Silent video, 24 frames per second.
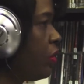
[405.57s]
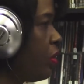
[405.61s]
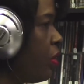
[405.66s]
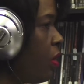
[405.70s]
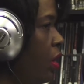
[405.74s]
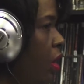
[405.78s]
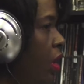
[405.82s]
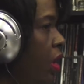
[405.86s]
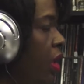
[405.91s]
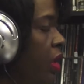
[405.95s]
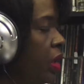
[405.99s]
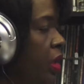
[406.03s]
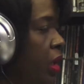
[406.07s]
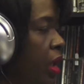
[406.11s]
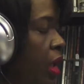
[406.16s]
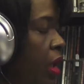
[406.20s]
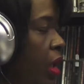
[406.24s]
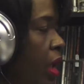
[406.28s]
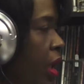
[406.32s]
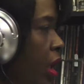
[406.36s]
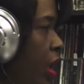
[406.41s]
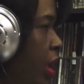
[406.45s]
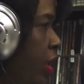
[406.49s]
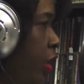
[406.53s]
on
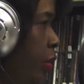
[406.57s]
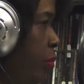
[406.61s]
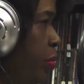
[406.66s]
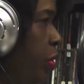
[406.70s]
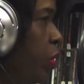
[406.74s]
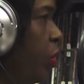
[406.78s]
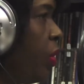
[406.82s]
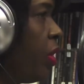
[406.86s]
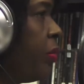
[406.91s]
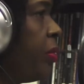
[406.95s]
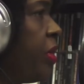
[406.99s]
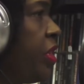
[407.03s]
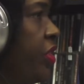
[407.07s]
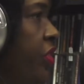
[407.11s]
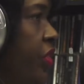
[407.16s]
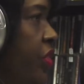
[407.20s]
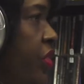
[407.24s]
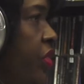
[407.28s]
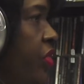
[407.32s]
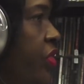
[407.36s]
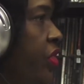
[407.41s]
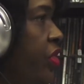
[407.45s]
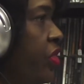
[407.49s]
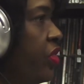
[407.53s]
unemployment
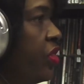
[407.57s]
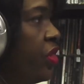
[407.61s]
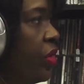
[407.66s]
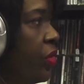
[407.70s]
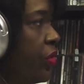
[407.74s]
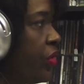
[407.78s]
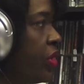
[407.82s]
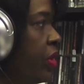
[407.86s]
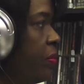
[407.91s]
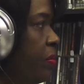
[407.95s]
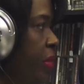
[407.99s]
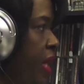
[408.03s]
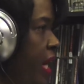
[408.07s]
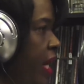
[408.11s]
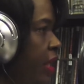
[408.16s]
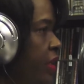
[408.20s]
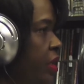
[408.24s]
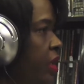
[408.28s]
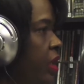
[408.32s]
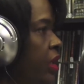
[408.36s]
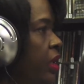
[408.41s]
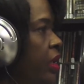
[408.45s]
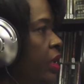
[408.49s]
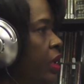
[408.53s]
assistance, those
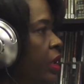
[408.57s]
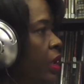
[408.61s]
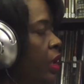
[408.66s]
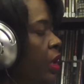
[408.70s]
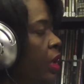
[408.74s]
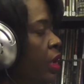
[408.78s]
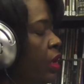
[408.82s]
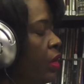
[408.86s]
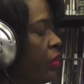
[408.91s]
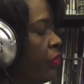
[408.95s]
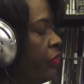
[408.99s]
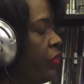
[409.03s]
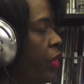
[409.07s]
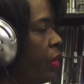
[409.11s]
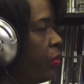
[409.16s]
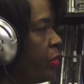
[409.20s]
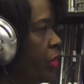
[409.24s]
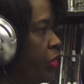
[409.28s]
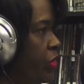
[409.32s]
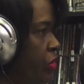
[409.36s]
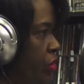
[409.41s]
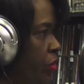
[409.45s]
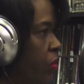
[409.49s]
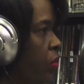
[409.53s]
impacted from
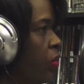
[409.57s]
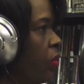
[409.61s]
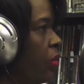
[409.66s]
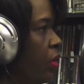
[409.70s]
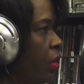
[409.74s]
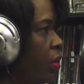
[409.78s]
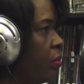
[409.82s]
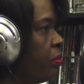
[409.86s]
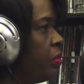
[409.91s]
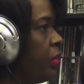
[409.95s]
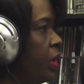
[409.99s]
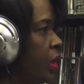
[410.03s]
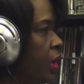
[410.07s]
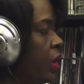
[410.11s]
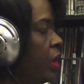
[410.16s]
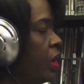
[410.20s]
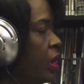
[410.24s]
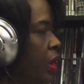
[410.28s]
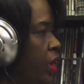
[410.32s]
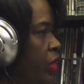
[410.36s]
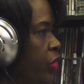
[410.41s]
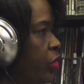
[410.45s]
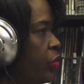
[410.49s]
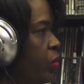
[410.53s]
the storm
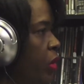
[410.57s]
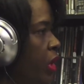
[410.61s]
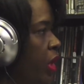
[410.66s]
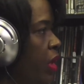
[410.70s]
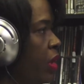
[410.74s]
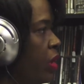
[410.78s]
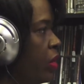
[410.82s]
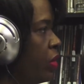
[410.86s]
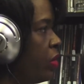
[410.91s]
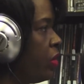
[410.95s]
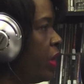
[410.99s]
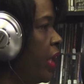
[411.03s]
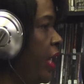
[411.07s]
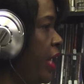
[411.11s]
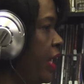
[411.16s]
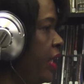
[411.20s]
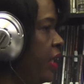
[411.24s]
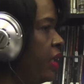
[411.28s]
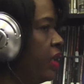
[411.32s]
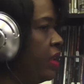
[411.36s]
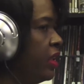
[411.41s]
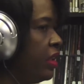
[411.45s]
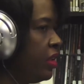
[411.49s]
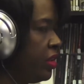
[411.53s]
as well,
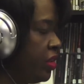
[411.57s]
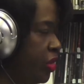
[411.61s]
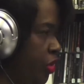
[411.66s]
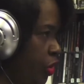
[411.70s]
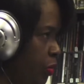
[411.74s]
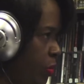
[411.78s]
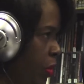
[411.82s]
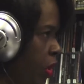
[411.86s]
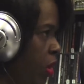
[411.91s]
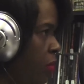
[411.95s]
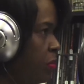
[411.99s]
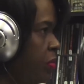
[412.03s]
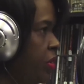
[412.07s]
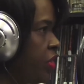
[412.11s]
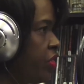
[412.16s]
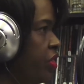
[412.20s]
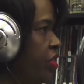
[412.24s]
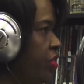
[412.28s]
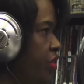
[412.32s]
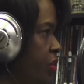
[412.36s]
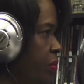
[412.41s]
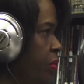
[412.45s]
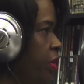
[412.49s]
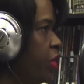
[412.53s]
and the Small
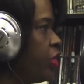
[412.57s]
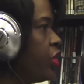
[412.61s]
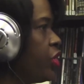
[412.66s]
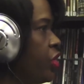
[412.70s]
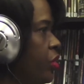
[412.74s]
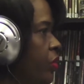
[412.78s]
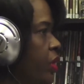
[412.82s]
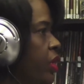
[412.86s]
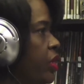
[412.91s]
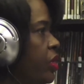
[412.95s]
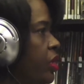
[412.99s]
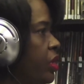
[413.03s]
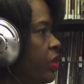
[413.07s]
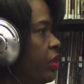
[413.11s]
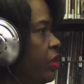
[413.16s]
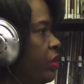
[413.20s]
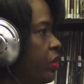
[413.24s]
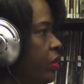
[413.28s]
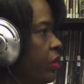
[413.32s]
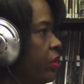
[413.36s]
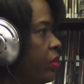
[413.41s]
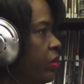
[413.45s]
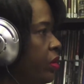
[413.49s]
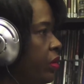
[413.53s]
Business Administration.
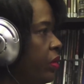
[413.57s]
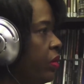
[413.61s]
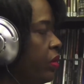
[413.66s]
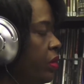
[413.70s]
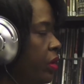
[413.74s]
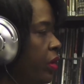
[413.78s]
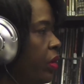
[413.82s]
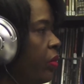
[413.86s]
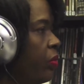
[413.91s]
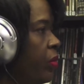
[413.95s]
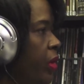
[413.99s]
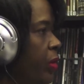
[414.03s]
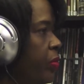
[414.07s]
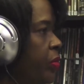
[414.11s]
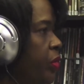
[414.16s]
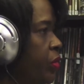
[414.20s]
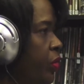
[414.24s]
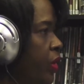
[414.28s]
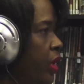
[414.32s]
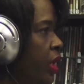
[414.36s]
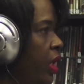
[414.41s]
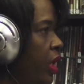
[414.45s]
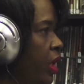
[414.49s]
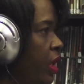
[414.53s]
There are reps
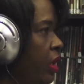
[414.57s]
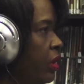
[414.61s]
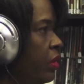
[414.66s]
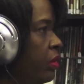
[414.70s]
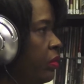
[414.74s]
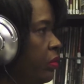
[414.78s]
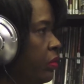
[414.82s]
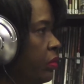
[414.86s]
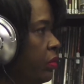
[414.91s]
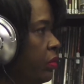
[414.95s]
on hand.